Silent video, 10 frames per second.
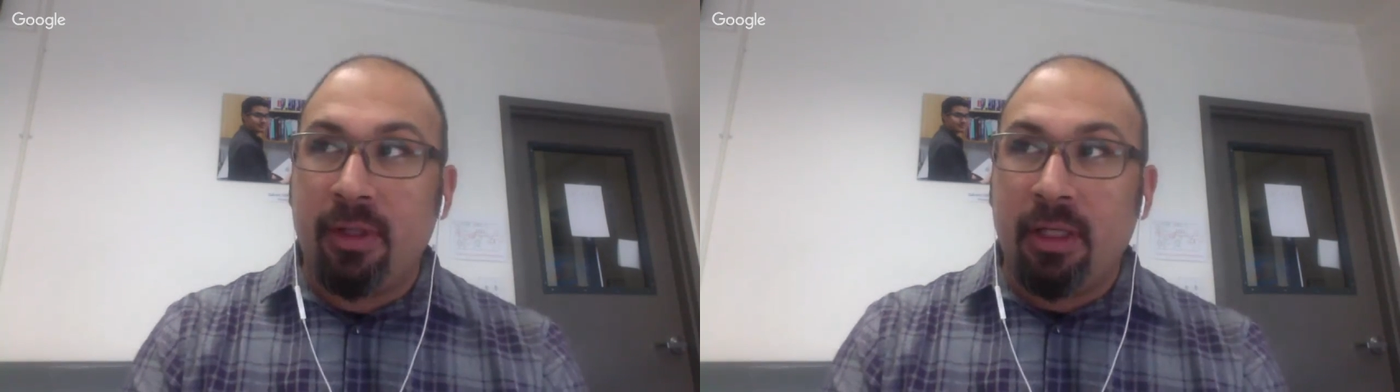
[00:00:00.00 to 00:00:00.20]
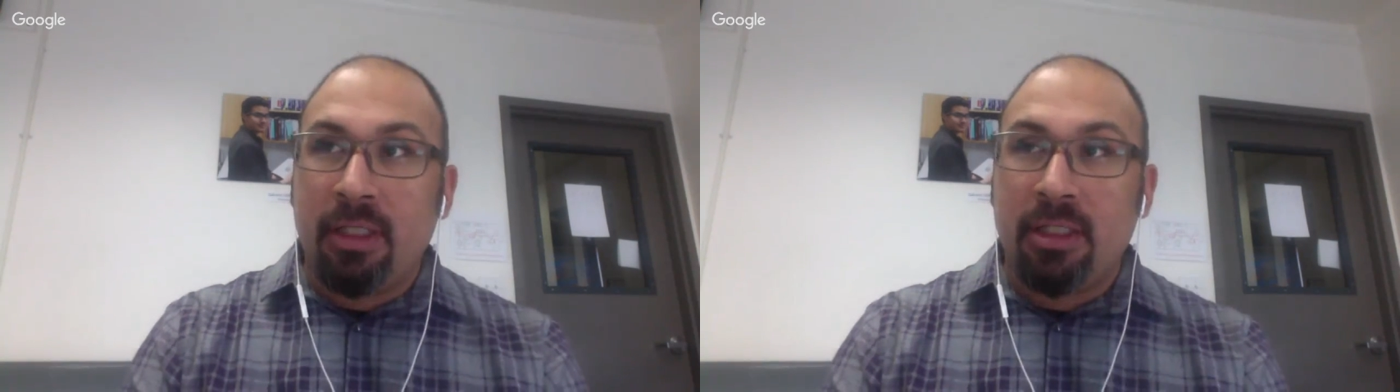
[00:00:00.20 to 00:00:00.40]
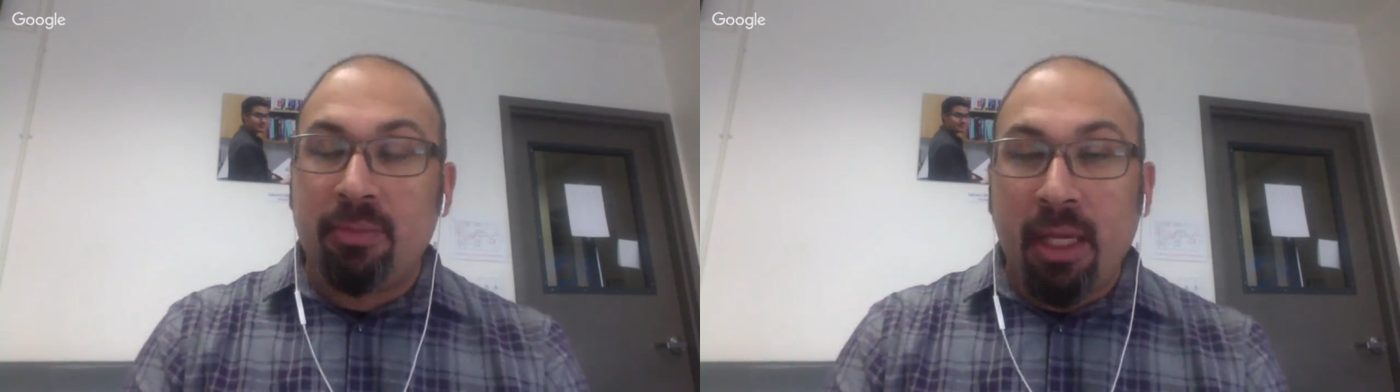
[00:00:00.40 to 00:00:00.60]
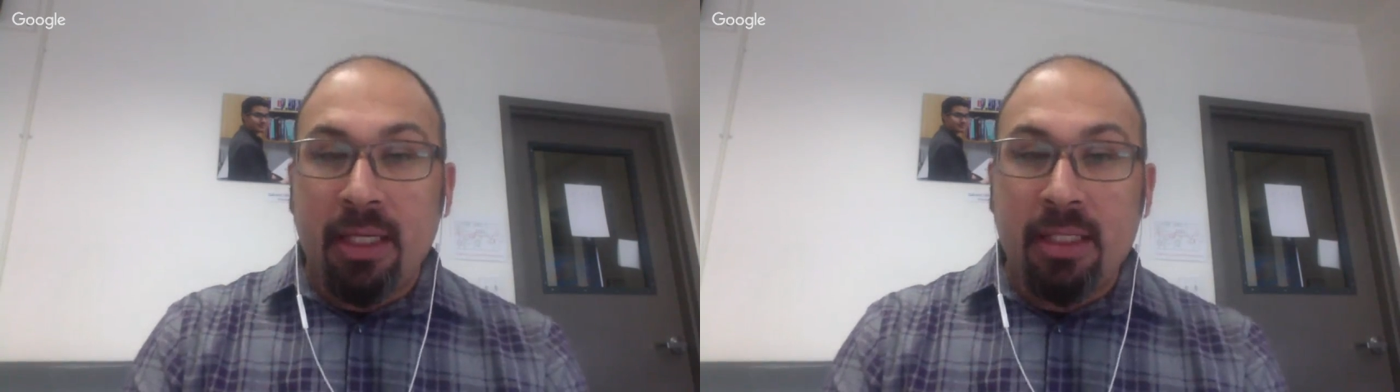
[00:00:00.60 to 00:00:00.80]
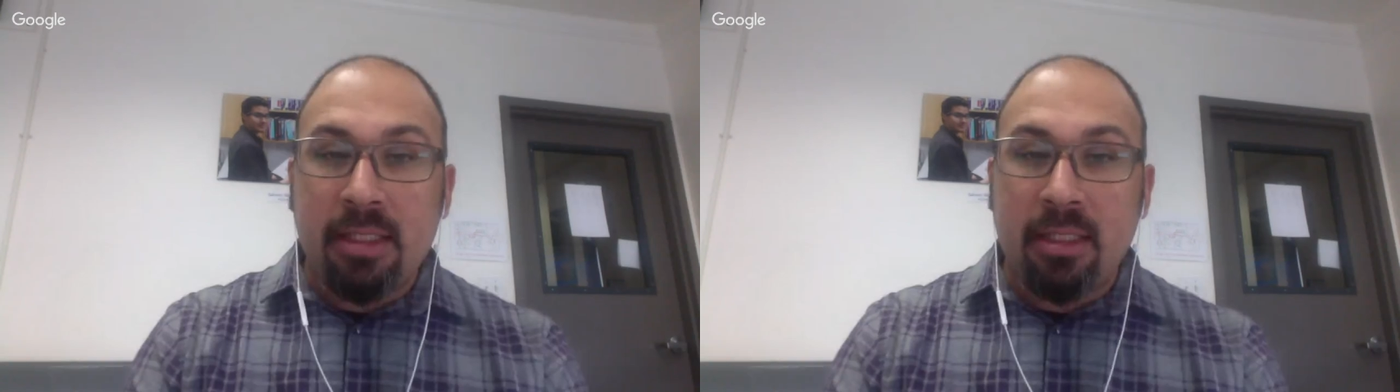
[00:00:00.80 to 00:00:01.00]

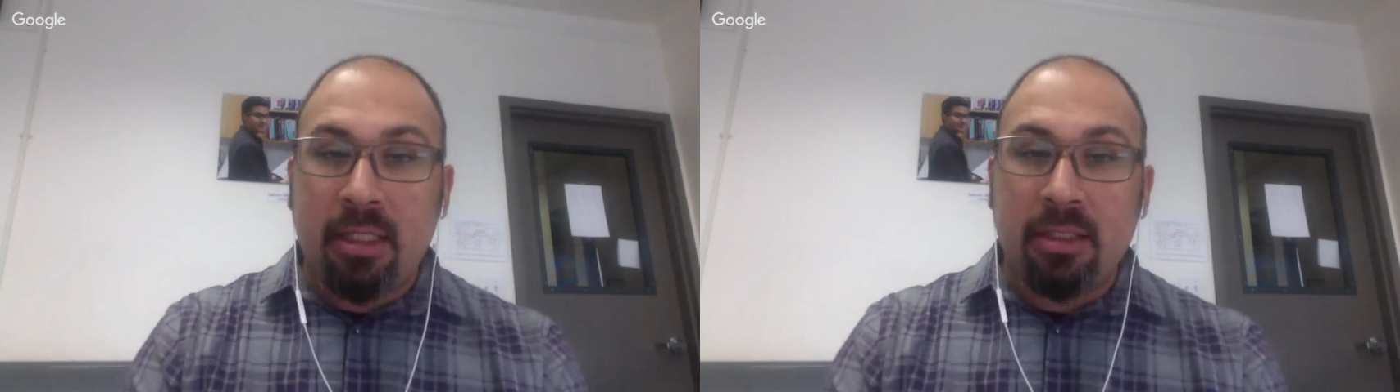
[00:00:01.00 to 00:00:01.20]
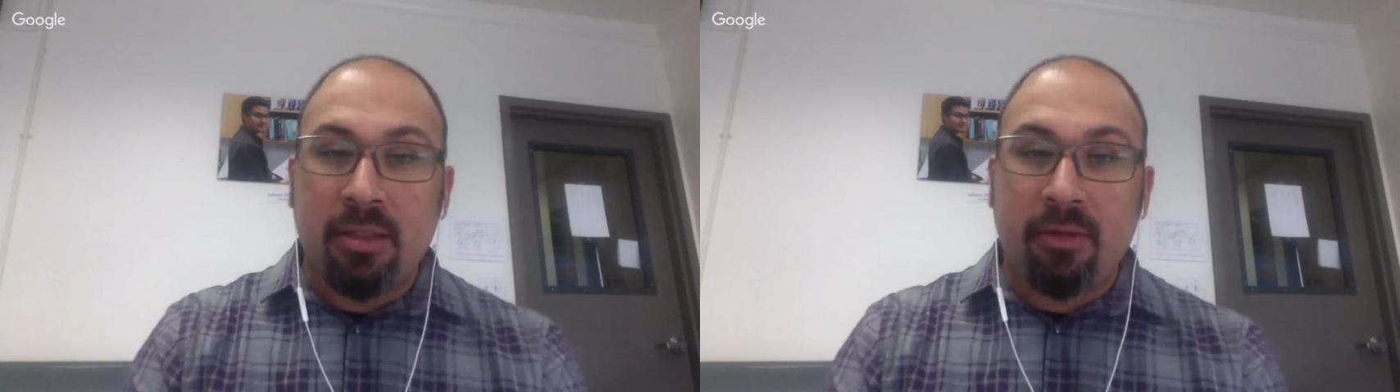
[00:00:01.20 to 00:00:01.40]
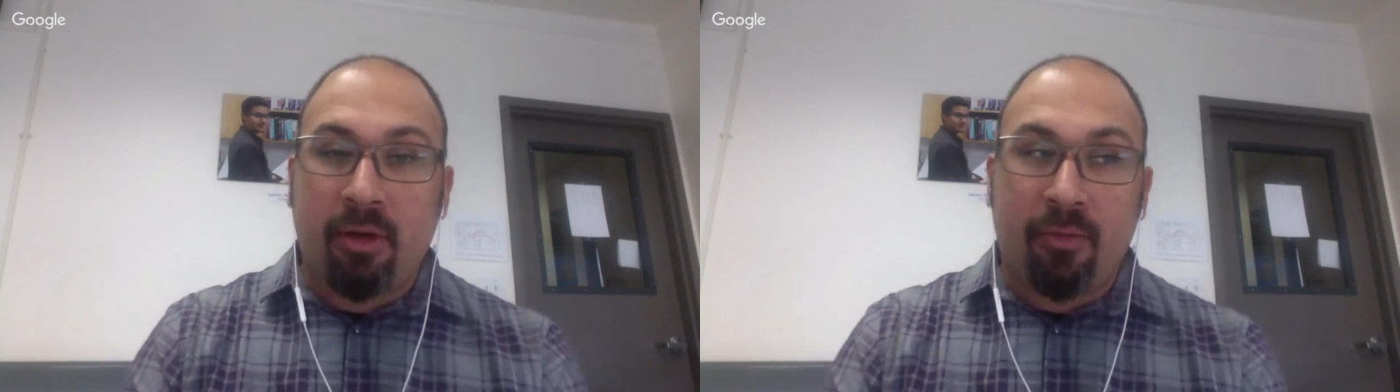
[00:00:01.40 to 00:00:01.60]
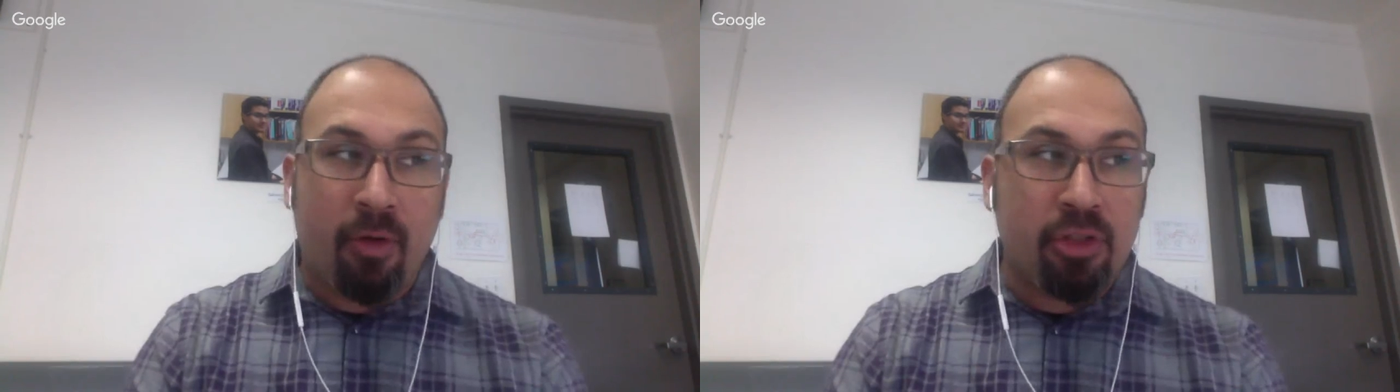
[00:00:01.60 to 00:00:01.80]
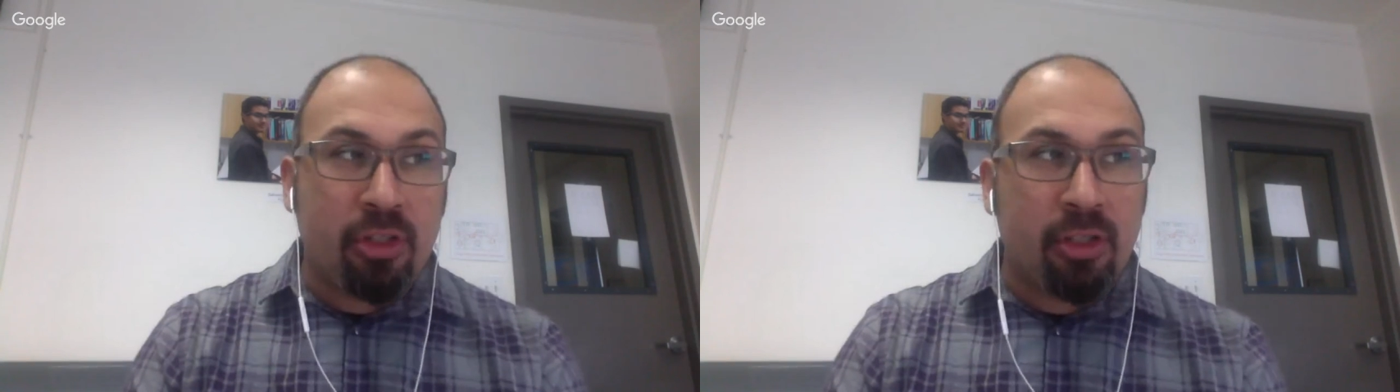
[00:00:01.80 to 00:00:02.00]
space, our
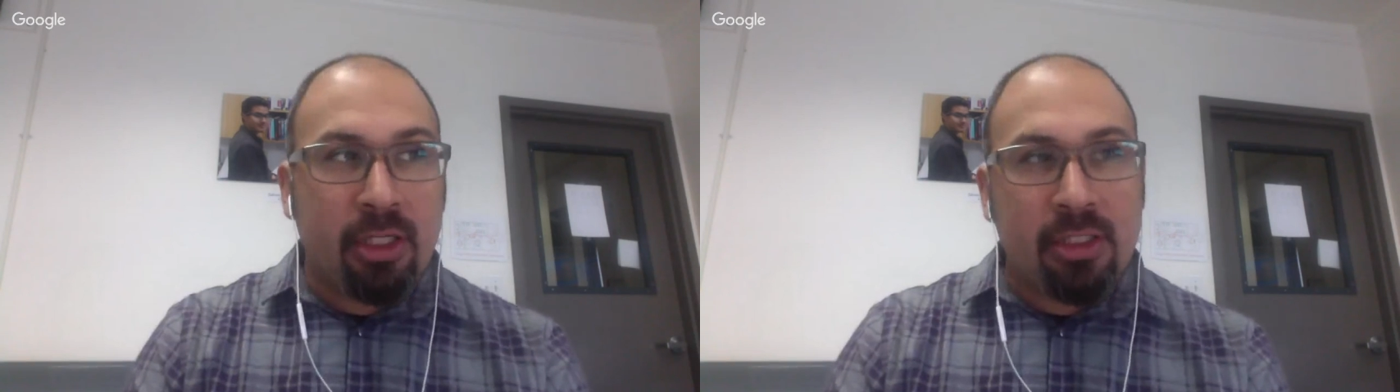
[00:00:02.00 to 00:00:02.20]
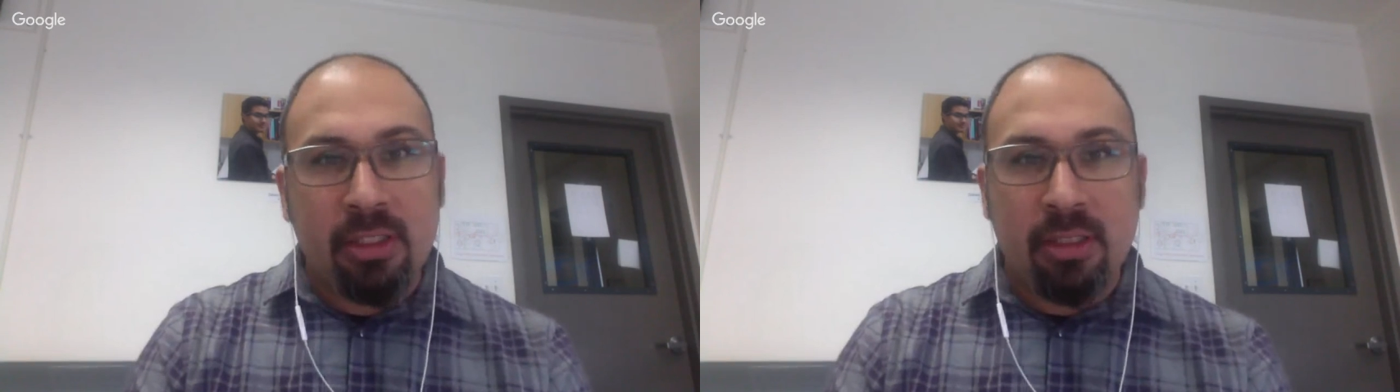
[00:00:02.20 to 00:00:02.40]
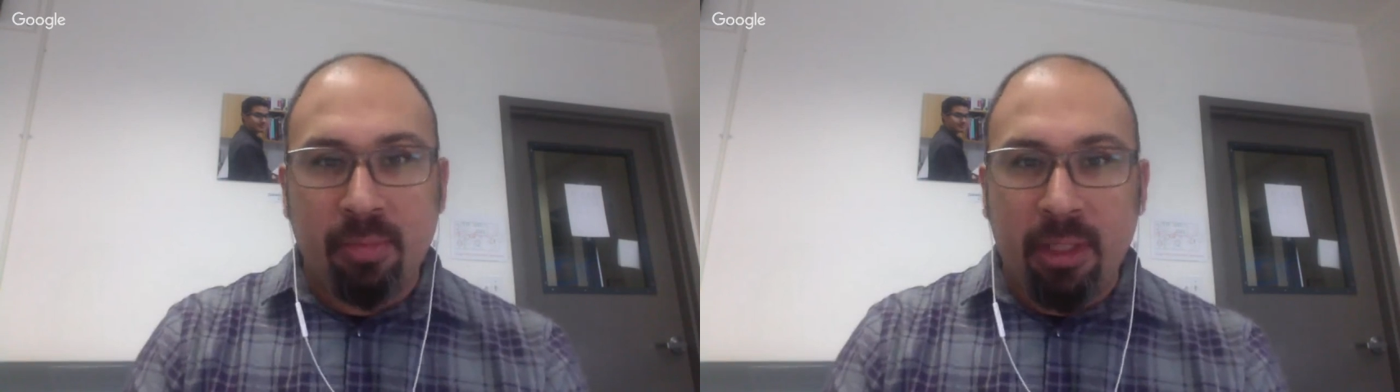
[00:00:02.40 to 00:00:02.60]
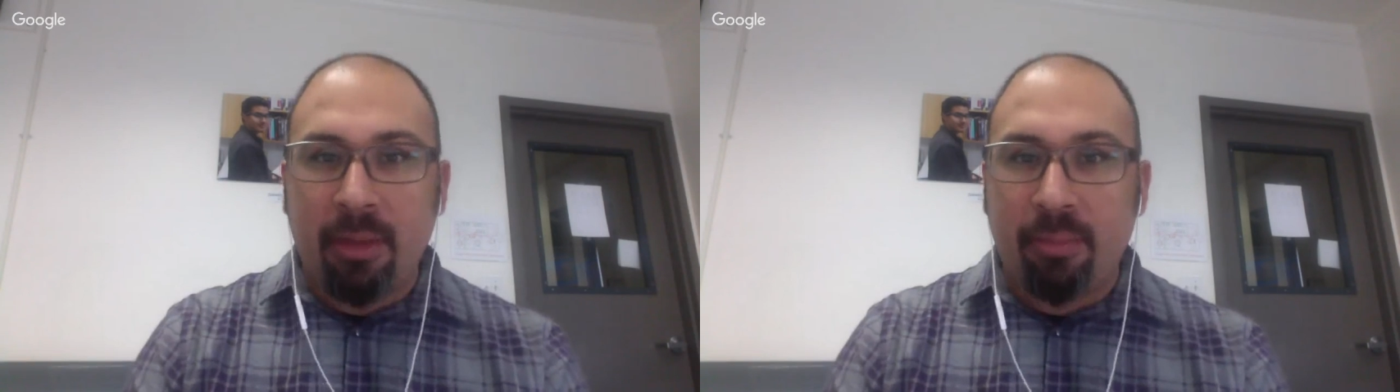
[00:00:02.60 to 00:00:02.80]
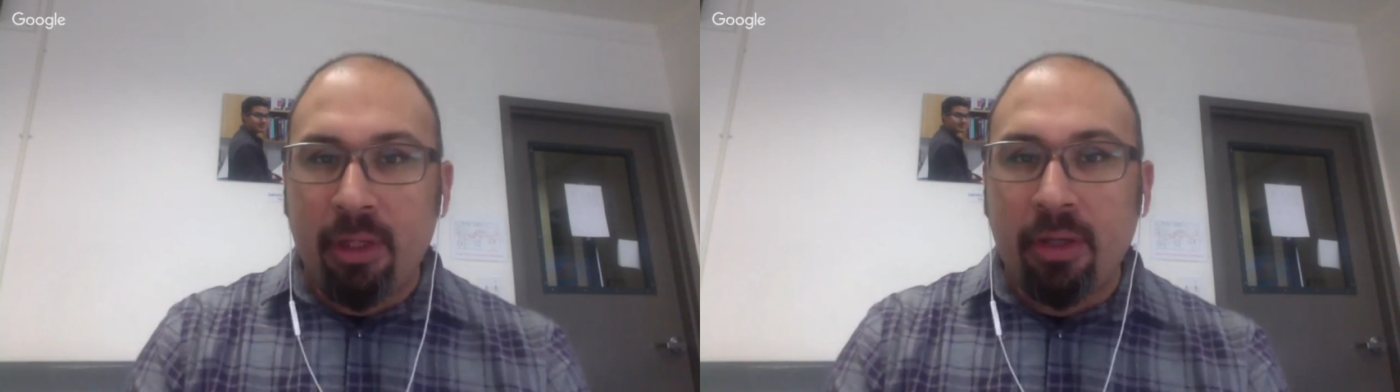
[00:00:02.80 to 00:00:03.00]
furniture gets beat up
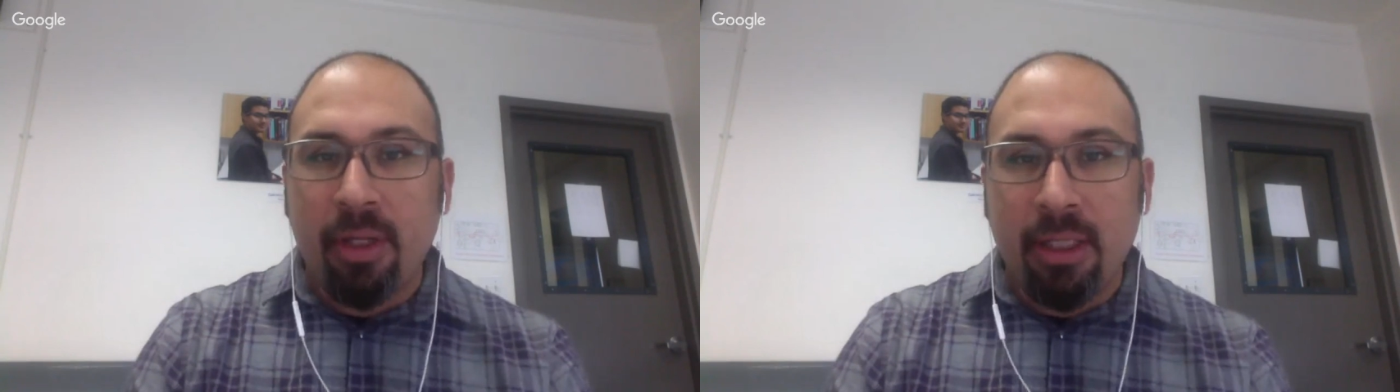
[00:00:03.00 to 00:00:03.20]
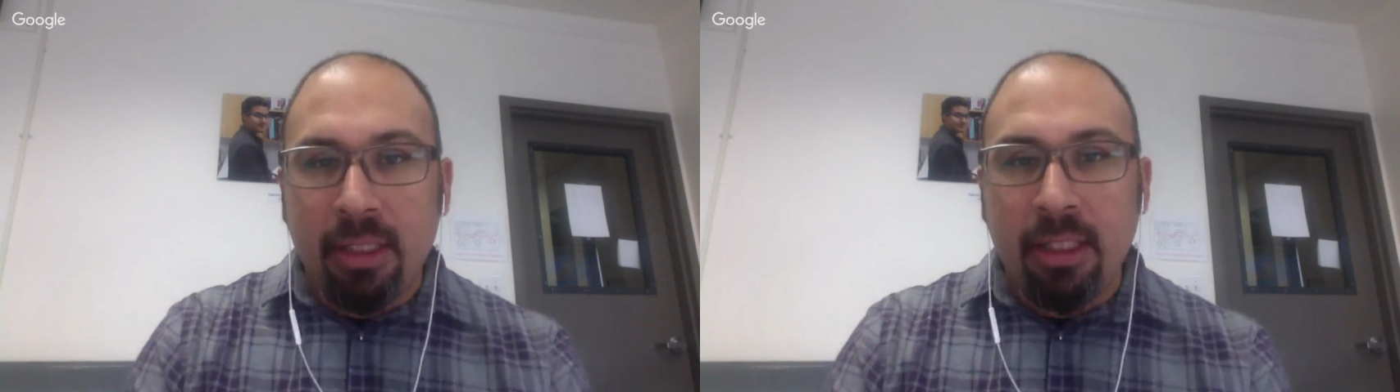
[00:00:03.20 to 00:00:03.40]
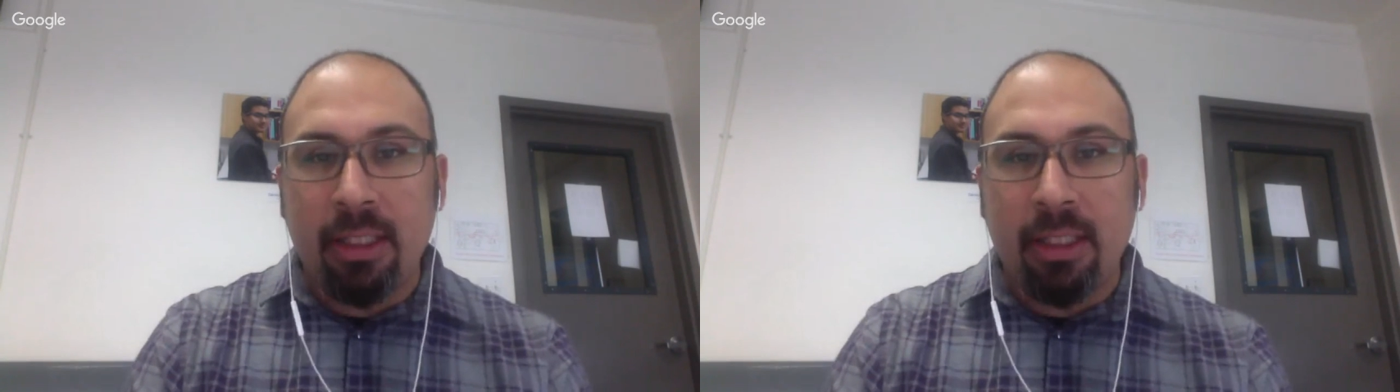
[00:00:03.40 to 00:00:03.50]
pretty quickly.